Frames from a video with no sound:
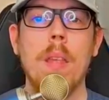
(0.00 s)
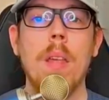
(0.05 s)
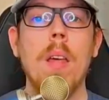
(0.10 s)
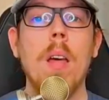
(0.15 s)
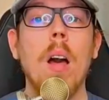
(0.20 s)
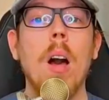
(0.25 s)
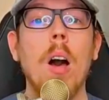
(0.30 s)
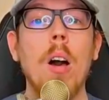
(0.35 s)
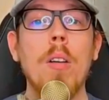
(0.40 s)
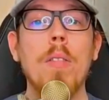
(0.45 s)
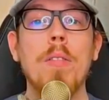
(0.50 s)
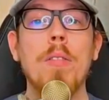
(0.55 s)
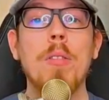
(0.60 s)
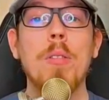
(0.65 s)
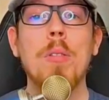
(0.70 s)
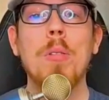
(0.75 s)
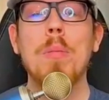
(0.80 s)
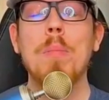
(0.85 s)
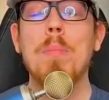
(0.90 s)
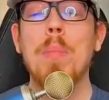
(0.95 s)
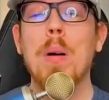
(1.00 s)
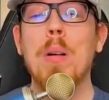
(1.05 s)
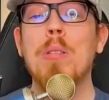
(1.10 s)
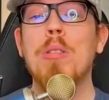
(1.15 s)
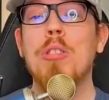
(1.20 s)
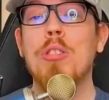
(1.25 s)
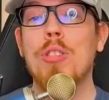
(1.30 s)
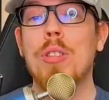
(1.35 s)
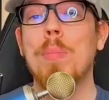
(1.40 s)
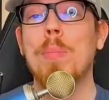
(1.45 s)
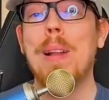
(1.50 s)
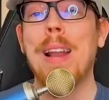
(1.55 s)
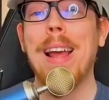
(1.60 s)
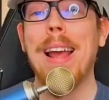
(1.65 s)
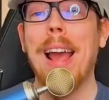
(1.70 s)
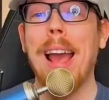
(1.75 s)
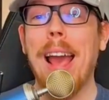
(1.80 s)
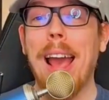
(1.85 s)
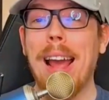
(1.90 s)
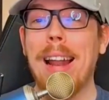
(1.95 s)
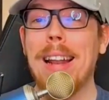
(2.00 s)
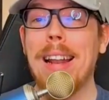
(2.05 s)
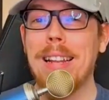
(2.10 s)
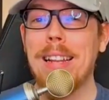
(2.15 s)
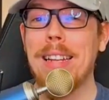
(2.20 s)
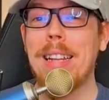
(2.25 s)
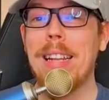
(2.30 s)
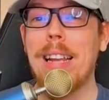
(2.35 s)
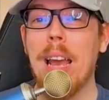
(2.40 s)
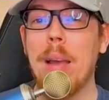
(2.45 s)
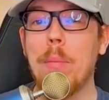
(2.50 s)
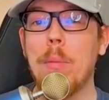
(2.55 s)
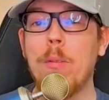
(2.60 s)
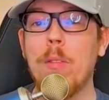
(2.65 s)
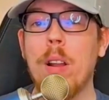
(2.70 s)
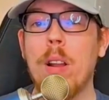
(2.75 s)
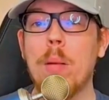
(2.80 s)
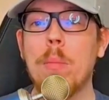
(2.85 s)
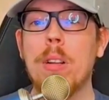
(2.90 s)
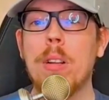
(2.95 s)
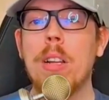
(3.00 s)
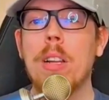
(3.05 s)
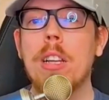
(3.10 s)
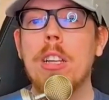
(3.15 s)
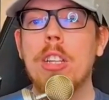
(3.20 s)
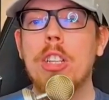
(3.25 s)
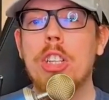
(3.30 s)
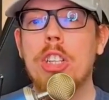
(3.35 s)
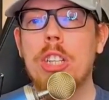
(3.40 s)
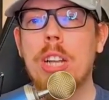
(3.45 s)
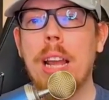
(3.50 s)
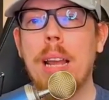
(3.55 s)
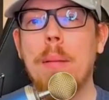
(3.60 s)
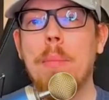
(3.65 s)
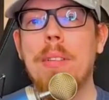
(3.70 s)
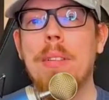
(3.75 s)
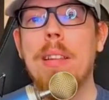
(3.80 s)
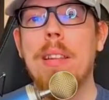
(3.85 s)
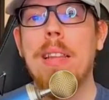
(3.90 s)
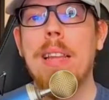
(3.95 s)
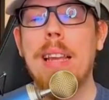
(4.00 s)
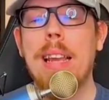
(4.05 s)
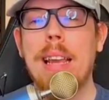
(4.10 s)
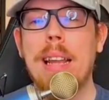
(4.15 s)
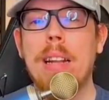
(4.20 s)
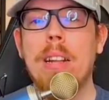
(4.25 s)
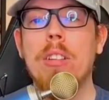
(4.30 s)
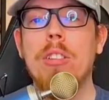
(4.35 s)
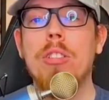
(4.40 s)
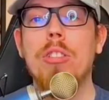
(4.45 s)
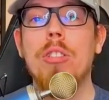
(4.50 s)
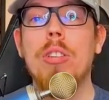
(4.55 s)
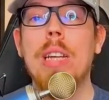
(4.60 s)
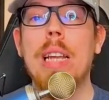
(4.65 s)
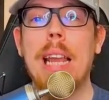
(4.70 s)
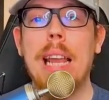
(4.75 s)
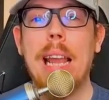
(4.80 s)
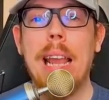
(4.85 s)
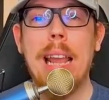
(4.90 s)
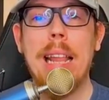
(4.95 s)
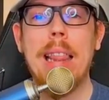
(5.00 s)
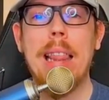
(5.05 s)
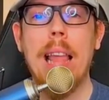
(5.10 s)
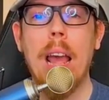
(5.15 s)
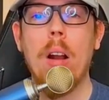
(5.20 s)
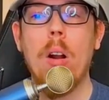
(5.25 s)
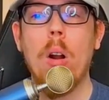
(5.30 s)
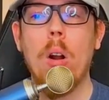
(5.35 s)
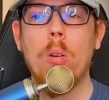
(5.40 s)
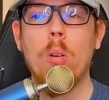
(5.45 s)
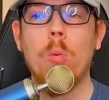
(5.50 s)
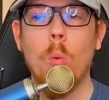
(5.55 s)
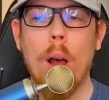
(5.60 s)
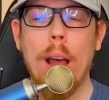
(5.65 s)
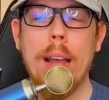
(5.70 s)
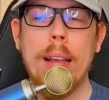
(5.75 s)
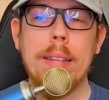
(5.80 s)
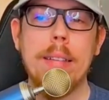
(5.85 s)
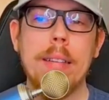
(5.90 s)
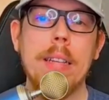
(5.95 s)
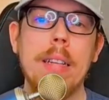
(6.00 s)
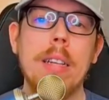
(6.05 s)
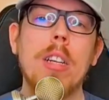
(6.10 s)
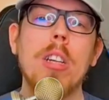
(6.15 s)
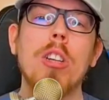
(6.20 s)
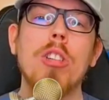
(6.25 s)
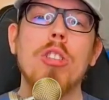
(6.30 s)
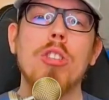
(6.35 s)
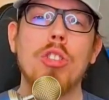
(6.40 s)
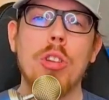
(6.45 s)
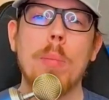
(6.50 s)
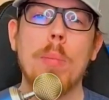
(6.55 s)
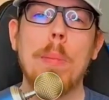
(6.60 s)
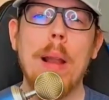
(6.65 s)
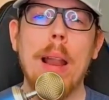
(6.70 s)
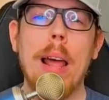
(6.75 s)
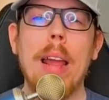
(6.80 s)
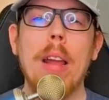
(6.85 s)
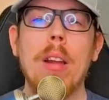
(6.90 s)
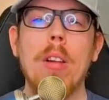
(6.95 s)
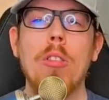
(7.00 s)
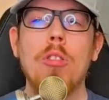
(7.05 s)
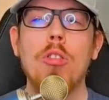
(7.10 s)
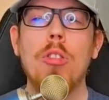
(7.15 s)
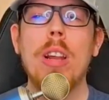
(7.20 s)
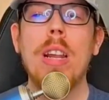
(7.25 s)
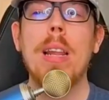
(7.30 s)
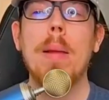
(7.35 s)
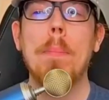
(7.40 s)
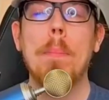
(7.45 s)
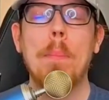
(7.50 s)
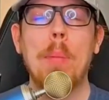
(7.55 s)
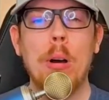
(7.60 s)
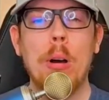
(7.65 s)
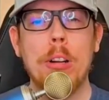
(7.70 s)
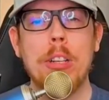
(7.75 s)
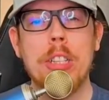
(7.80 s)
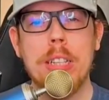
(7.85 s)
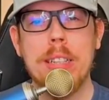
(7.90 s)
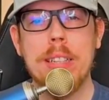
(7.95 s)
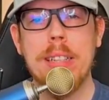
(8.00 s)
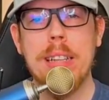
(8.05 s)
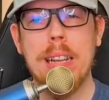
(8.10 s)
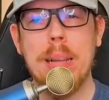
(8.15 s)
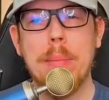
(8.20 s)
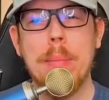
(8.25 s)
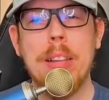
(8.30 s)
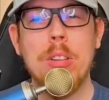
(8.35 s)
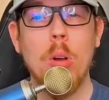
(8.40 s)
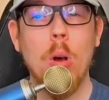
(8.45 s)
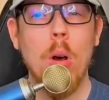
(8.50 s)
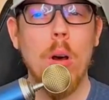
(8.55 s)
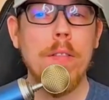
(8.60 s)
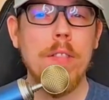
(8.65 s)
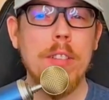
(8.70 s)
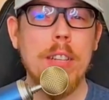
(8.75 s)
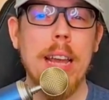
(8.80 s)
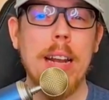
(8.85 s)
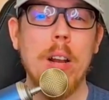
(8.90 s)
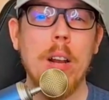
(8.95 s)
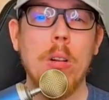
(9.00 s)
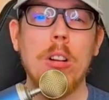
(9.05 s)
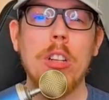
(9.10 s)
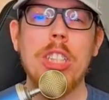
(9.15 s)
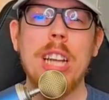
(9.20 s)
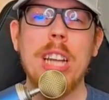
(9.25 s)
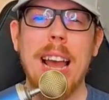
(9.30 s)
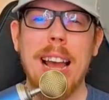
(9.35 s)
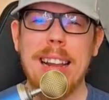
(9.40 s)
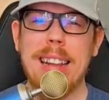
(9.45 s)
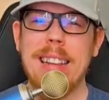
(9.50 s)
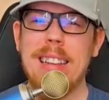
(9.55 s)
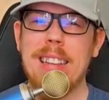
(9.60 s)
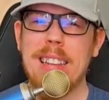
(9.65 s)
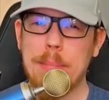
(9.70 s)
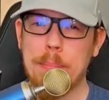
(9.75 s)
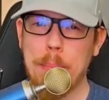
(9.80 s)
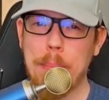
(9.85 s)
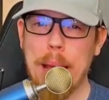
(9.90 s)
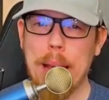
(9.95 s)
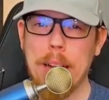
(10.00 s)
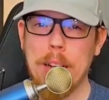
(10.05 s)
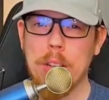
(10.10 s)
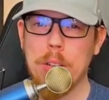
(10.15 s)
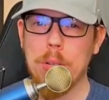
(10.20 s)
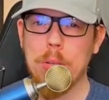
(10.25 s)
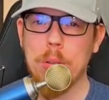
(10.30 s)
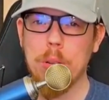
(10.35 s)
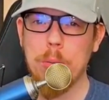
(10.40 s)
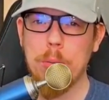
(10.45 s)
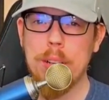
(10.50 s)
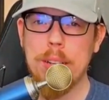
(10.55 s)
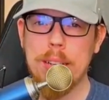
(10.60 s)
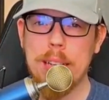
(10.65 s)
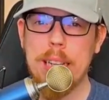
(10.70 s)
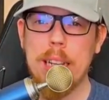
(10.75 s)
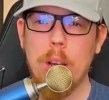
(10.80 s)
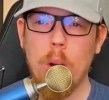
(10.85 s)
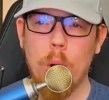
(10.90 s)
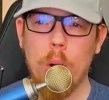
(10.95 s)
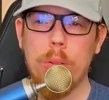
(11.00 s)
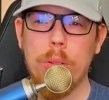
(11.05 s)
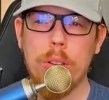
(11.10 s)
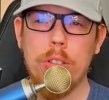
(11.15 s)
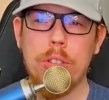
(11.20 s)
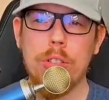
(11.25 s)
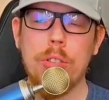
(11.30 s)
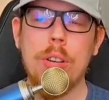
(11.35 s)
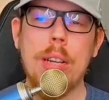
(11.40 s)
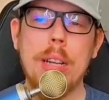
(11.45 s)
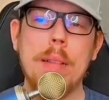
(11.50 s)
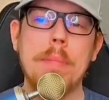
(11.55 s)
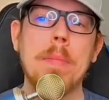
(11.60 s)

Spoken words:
Overall, both AAA and indie game development shapes the industry in their own ways. AAA really pushes the limits of technology and spectacle that we see on the screen,